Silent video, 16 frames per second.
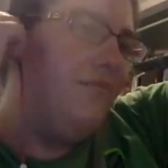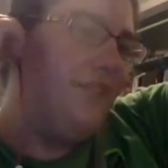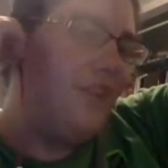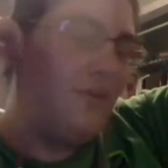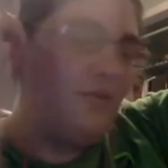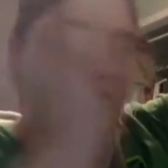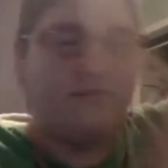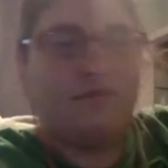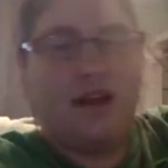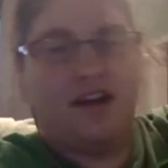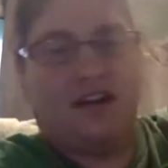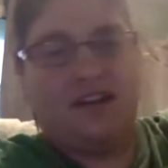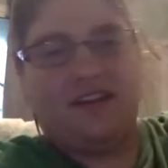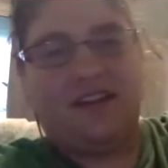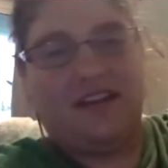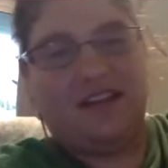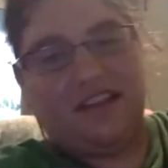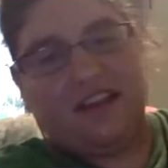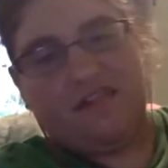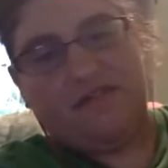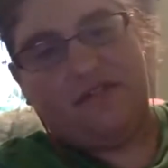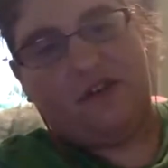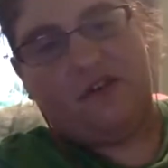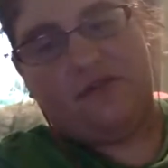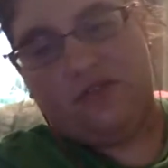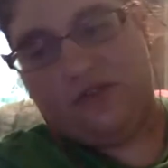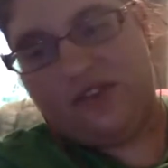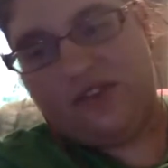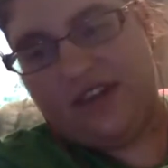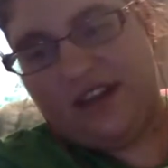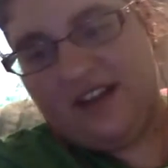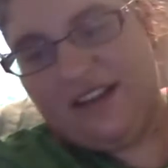floats menacingly for a few
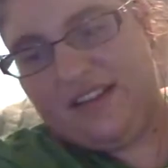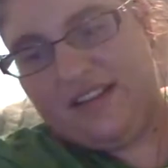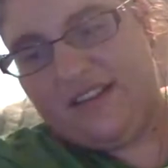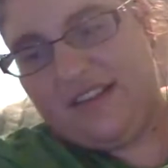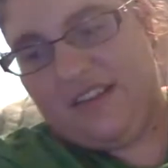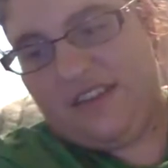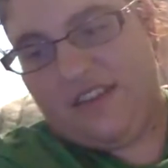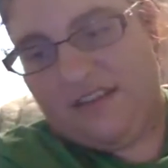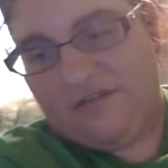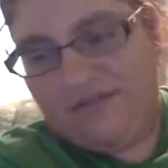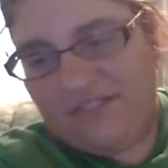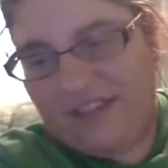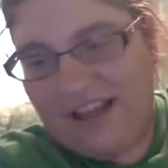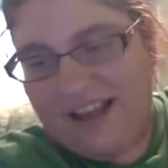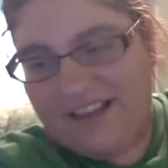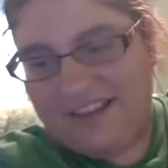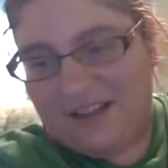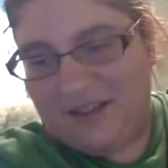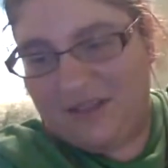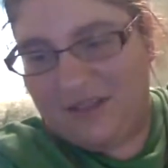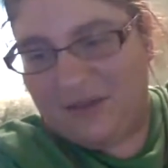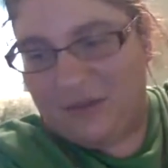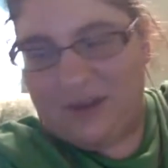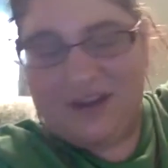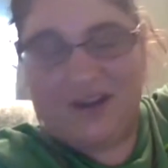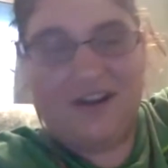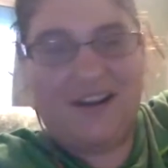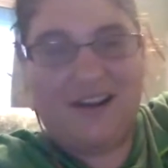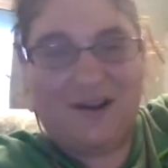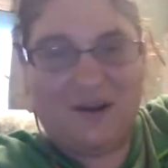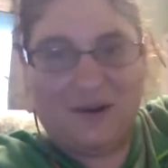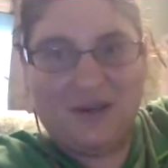seconds and then flies out the
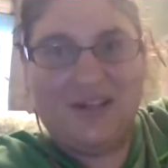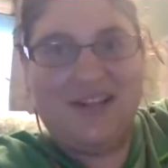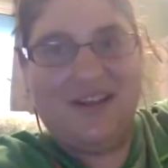window.